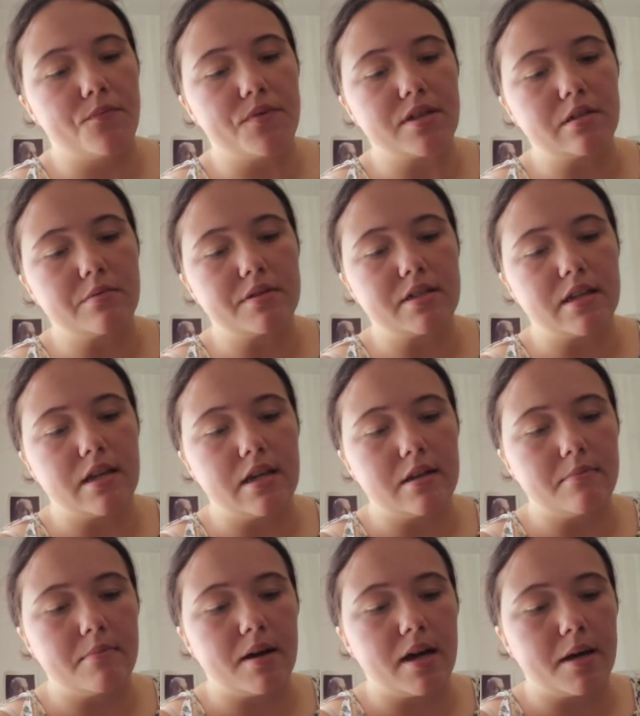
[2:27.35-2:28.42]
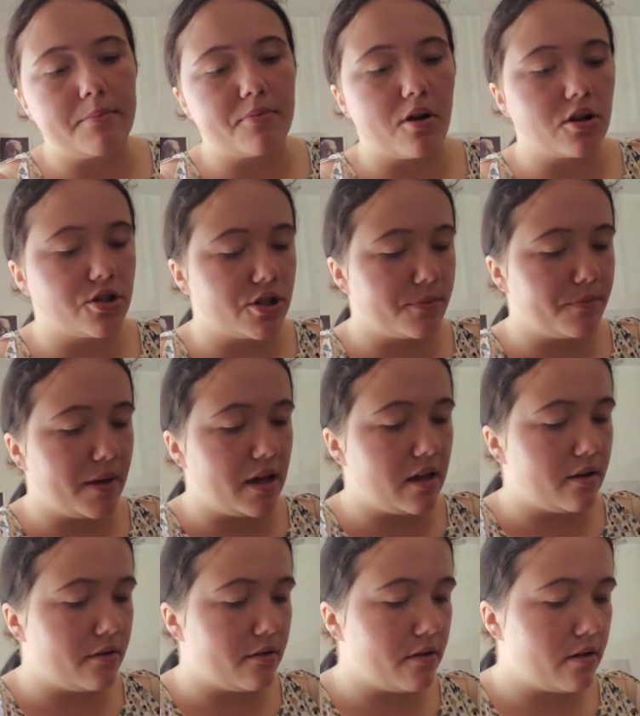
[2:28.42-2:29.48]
This was in my project pan.